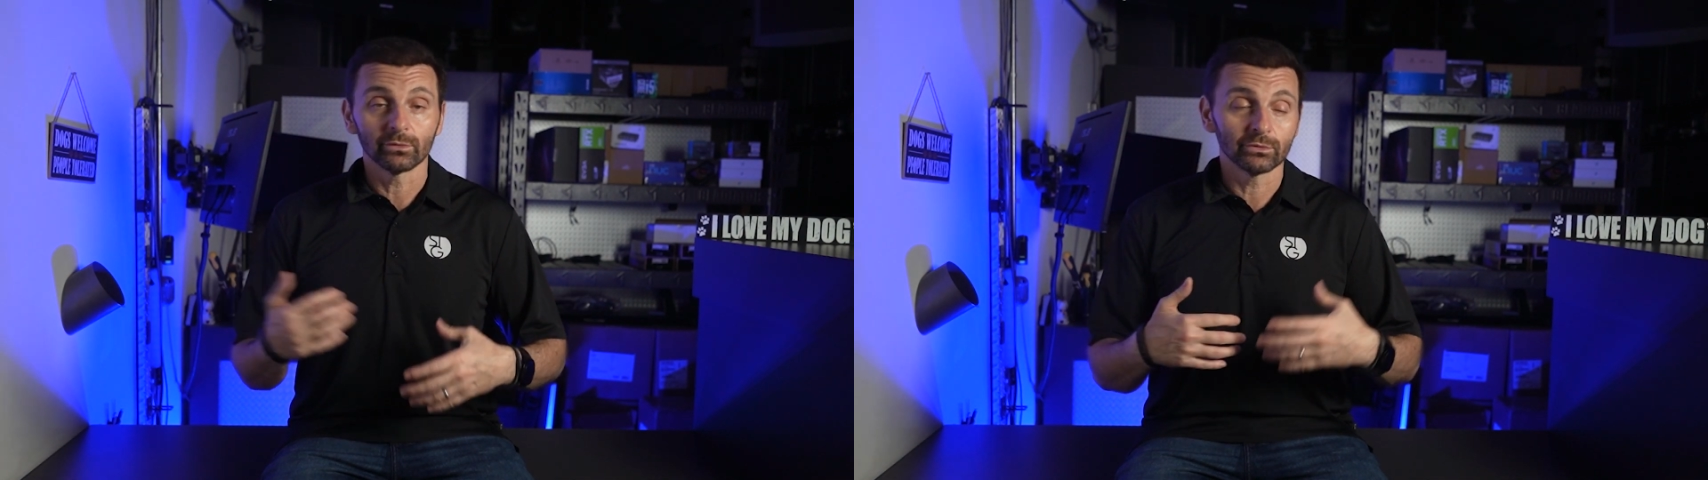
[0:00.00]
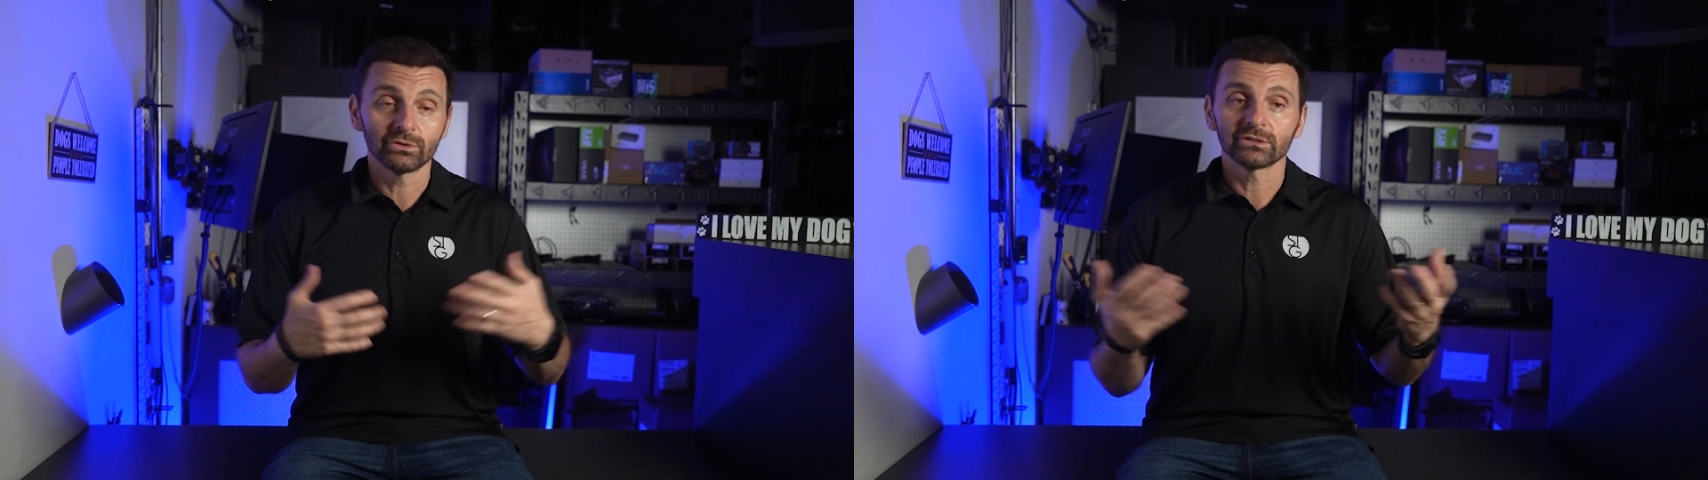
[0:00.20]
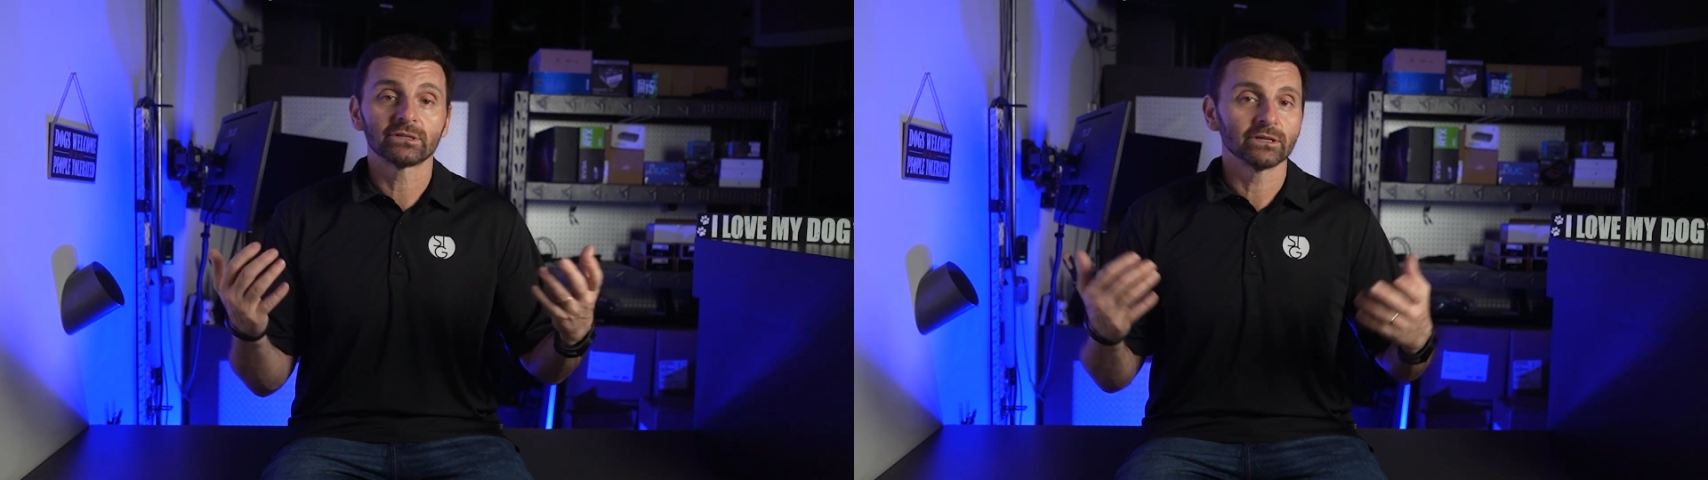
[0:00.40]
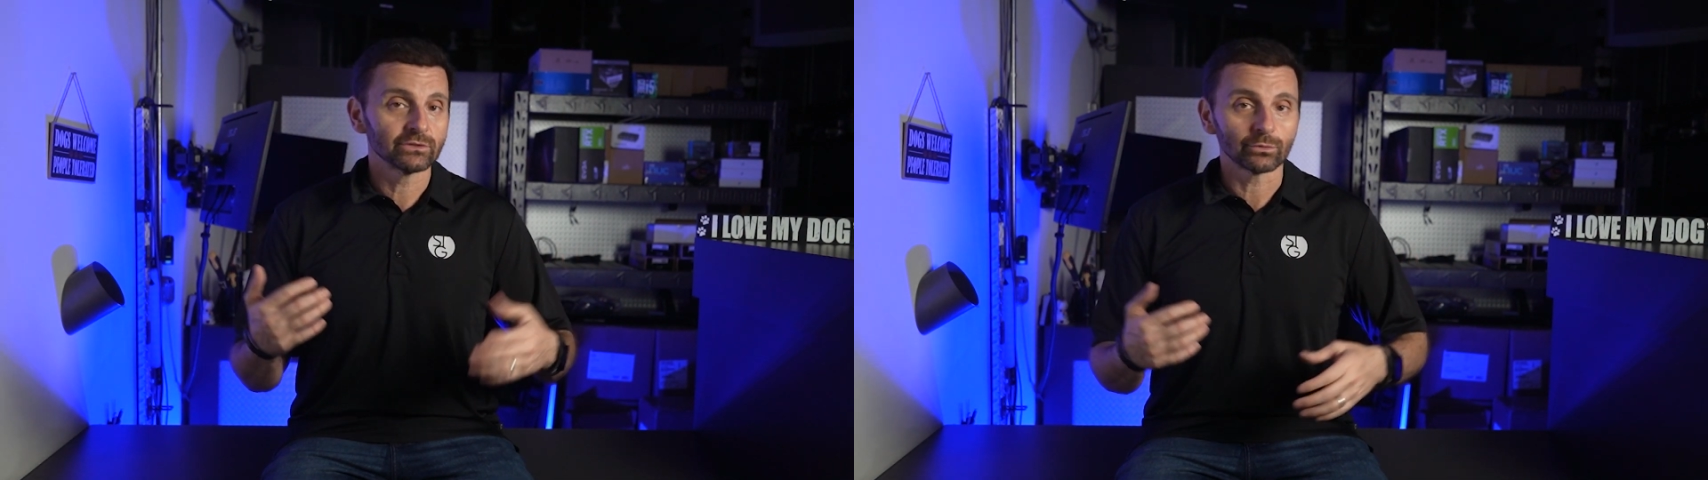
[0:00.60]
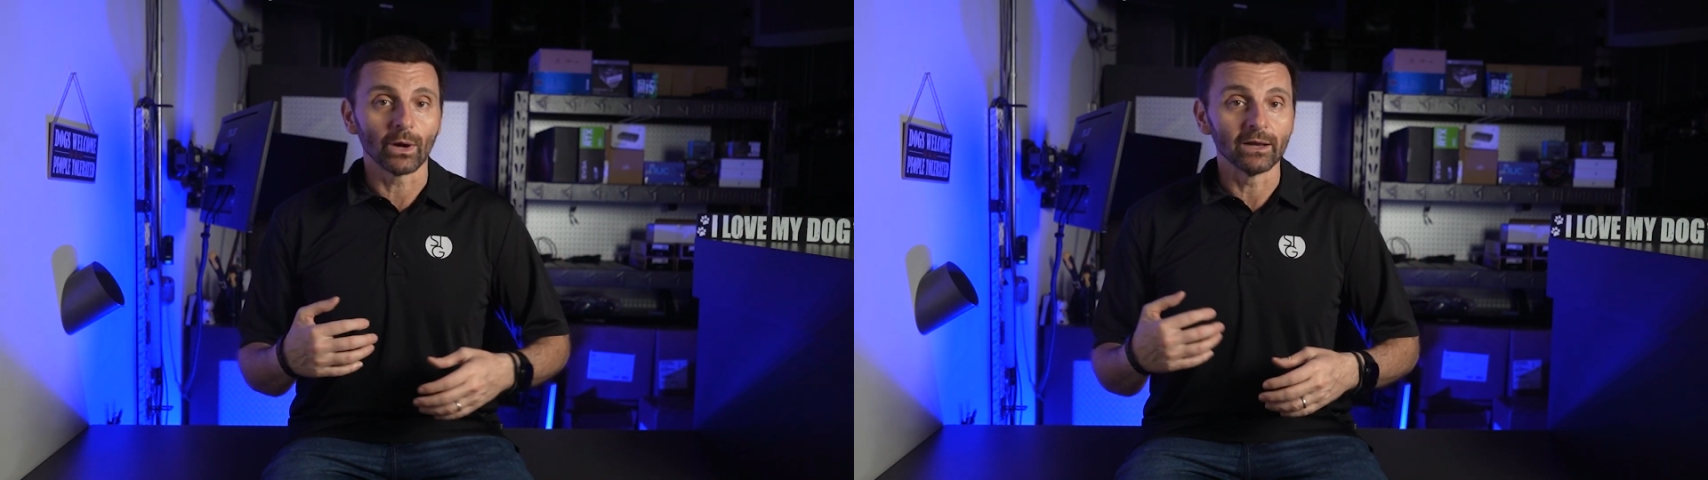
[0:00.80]
or just
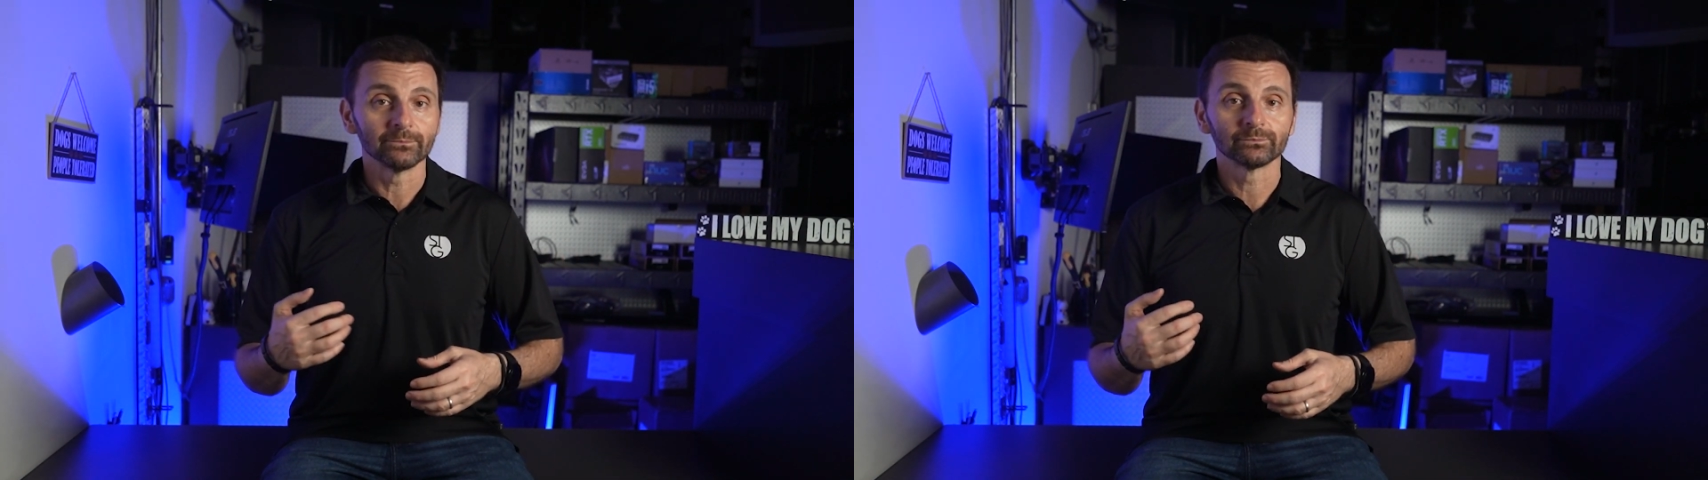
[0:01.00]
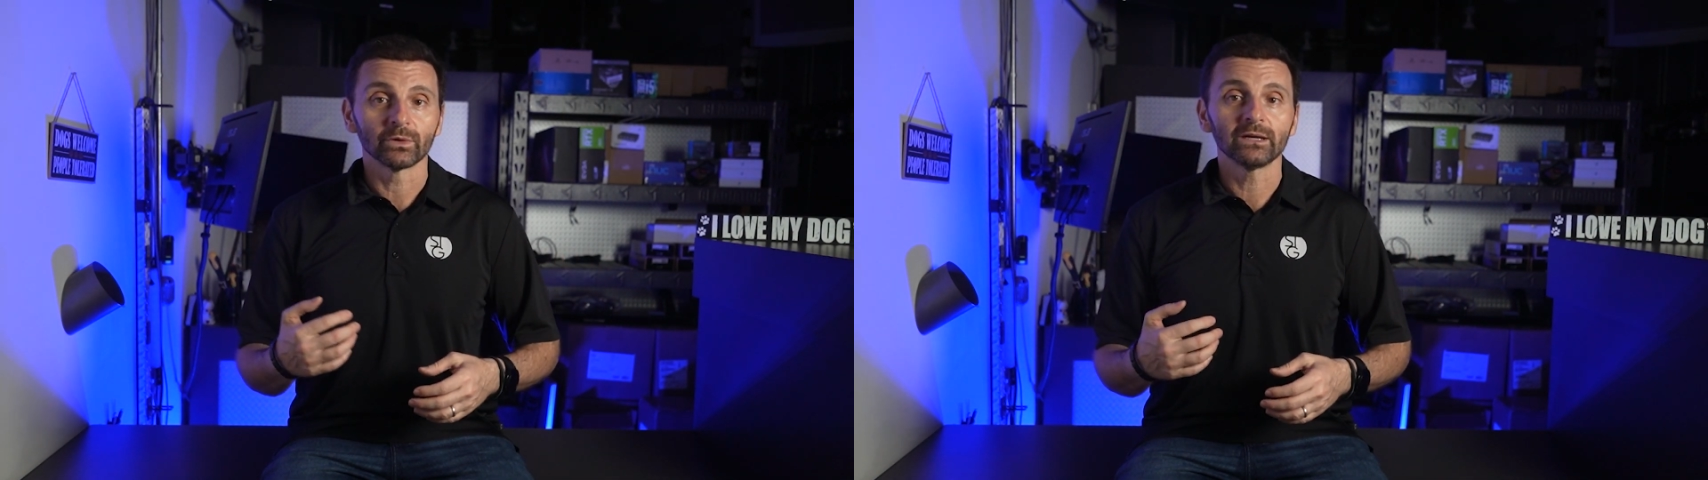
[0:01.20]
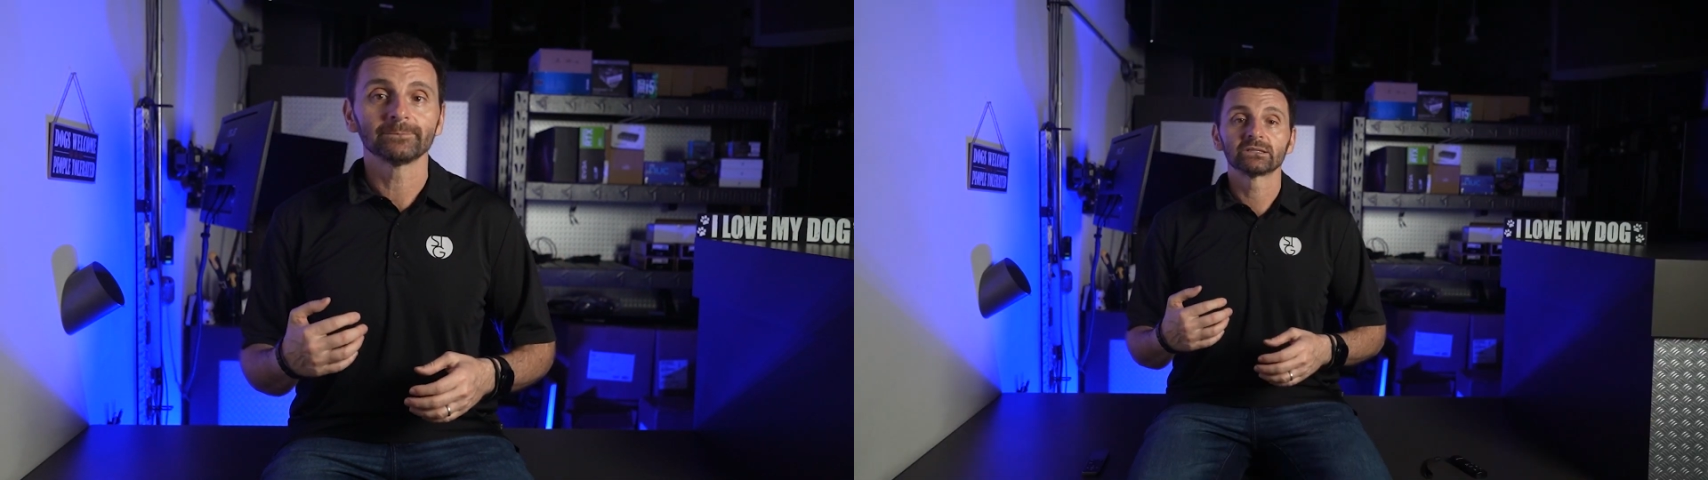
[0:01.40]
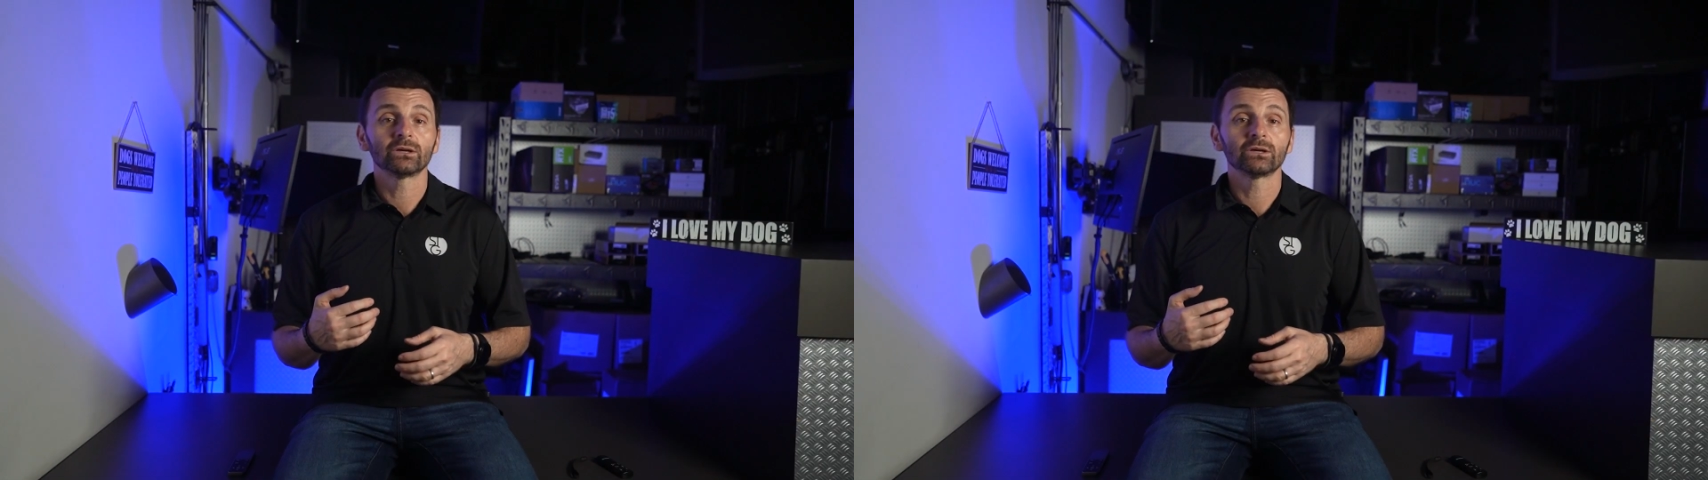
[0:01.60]
this thread, right?